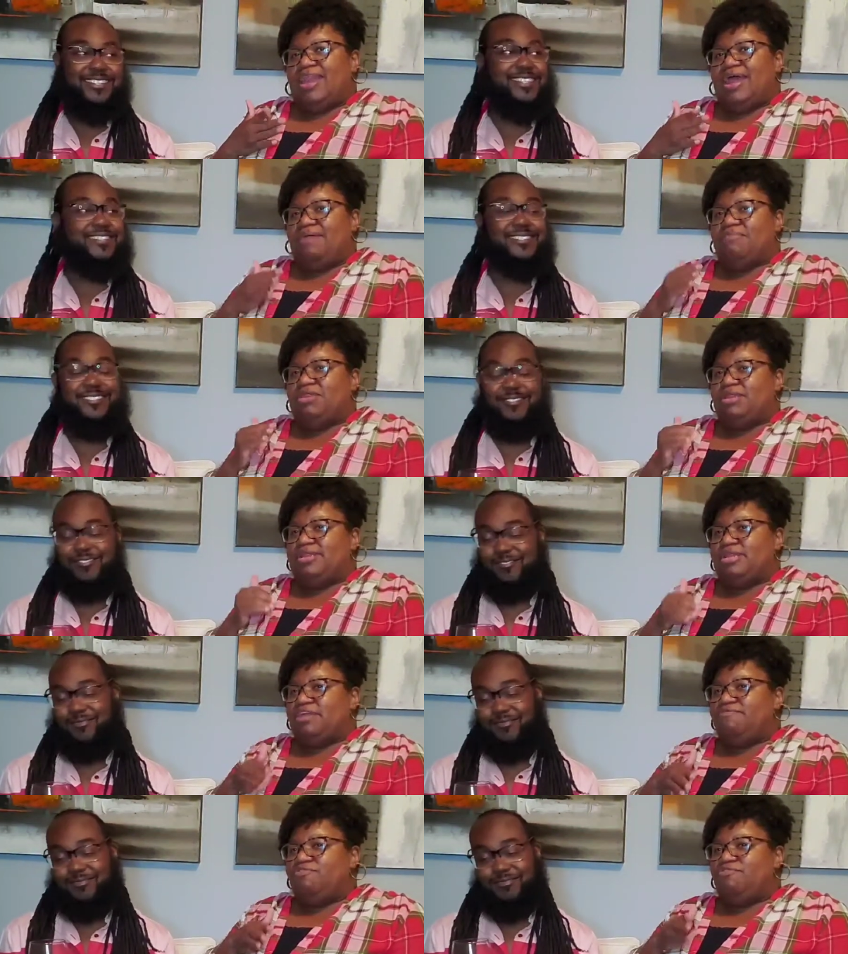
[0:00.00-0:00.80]
Speaker 1: I like me
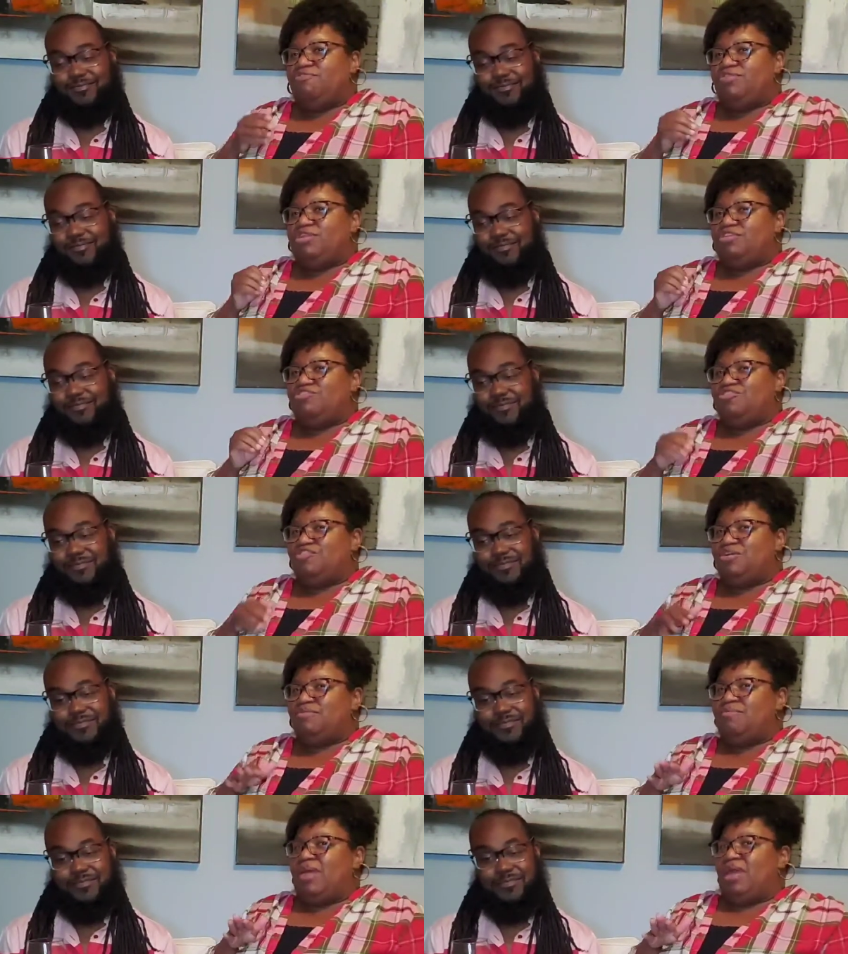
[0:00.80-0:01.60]
some seafood, some
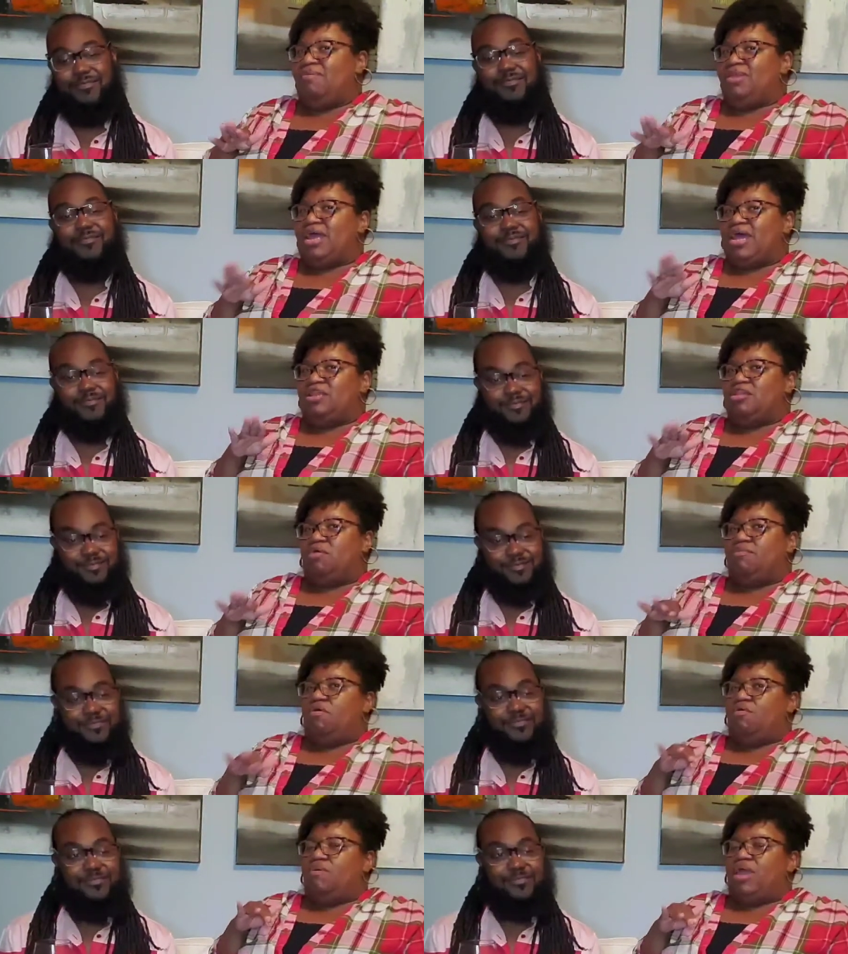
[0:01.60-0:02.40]
shrimp, maybe not
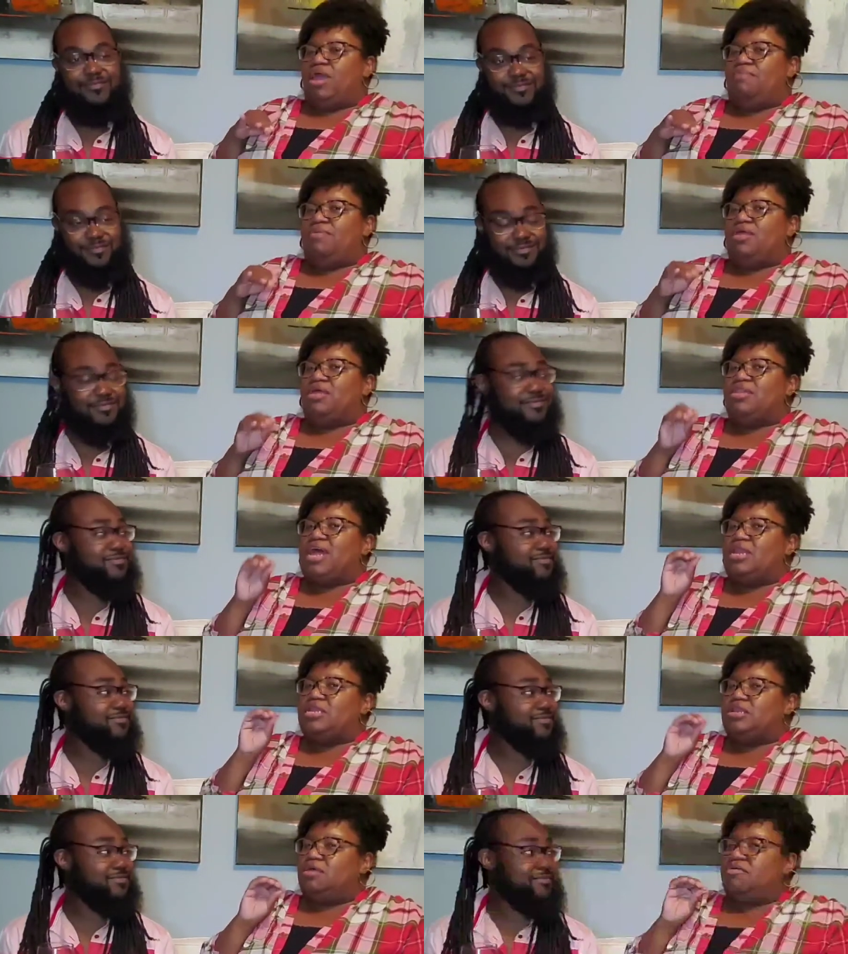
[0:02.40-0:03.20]
so more red because
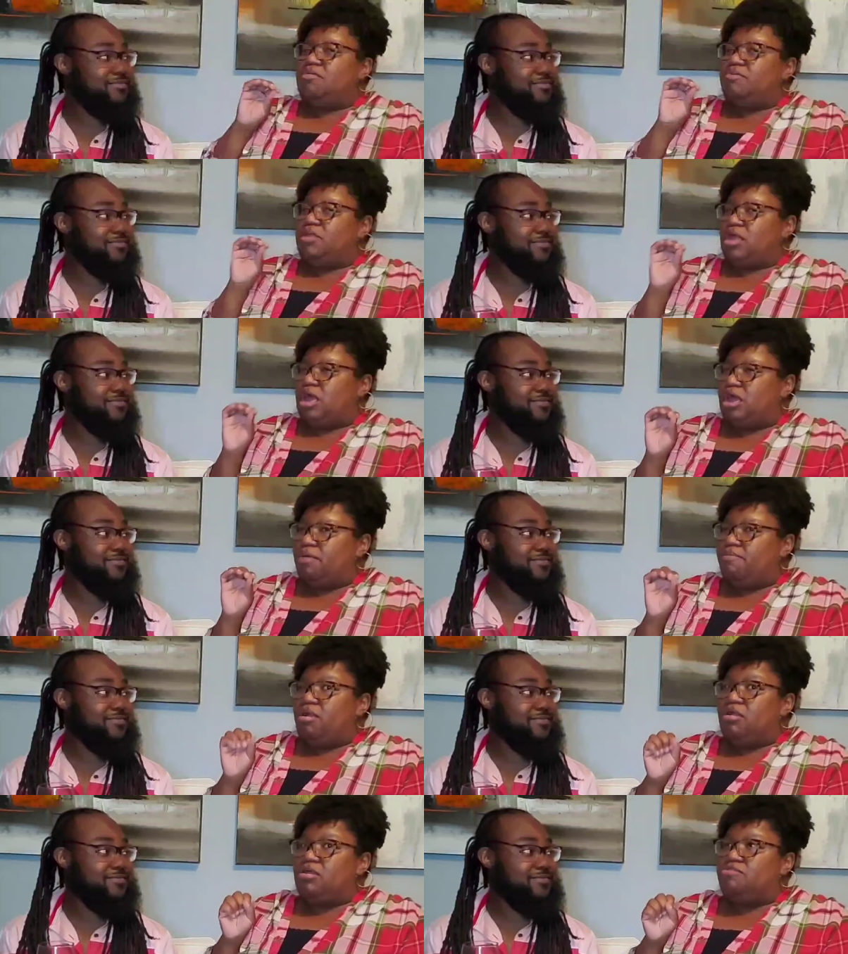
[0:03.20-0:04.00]
I discovered
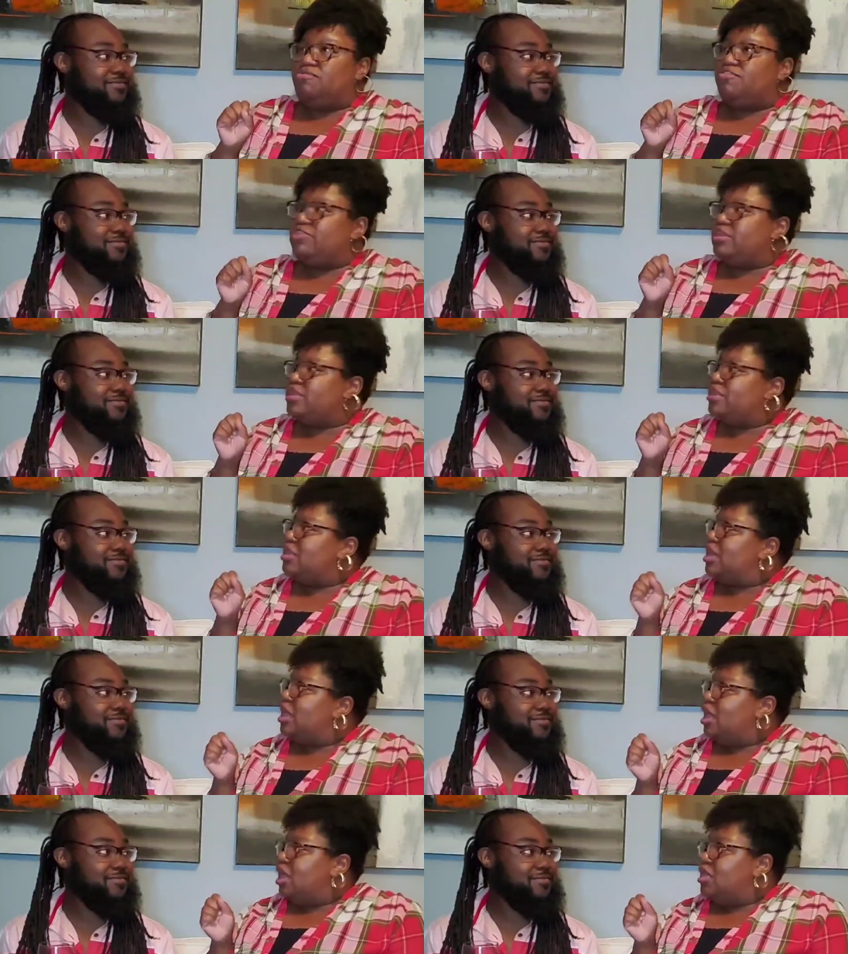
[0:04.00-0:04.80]
Beyond Burgers, which
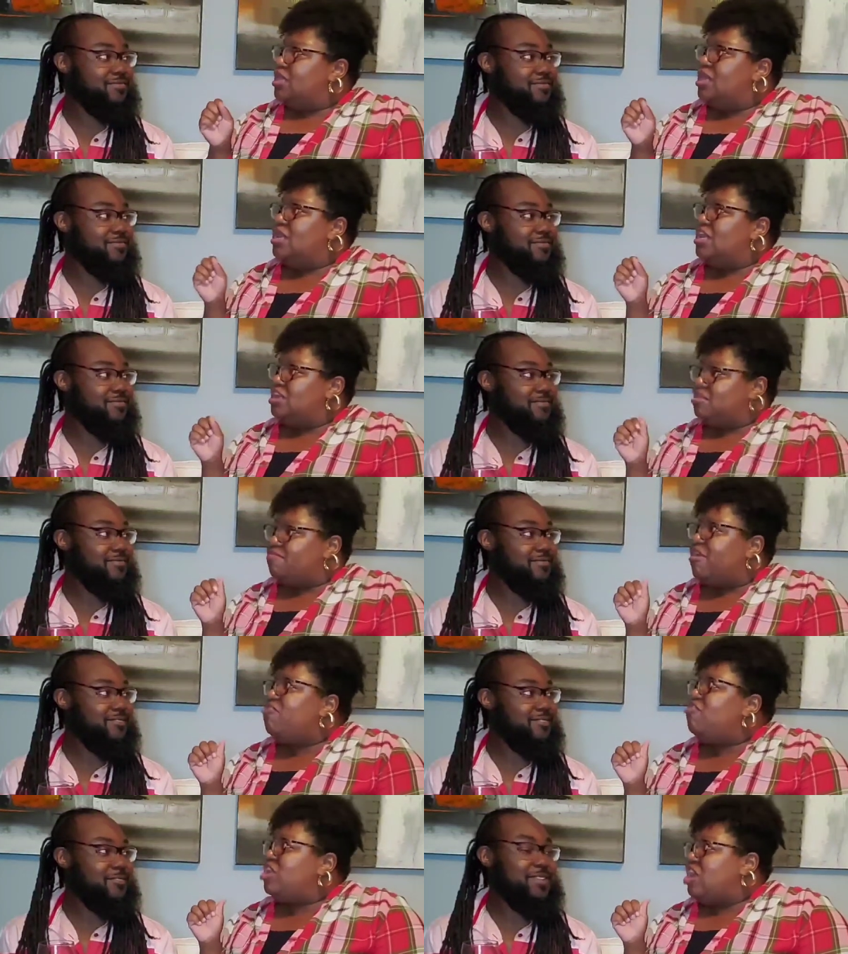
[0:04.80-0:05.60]
is delicious,
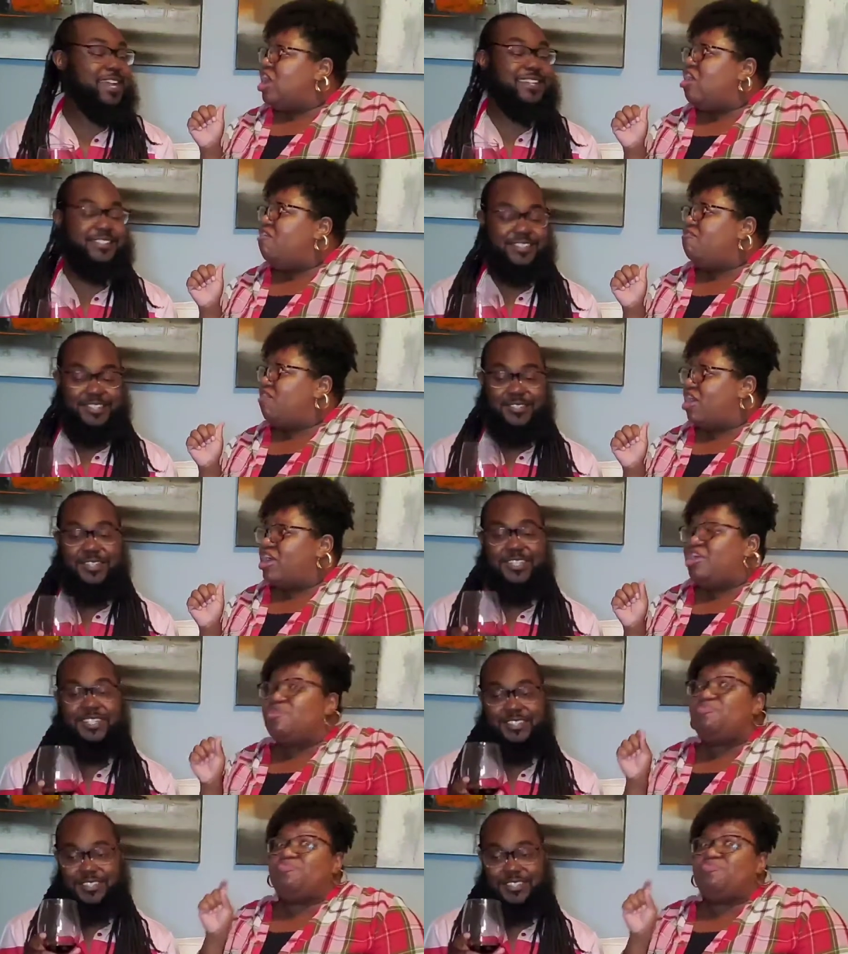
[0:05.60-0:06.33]
especially in California.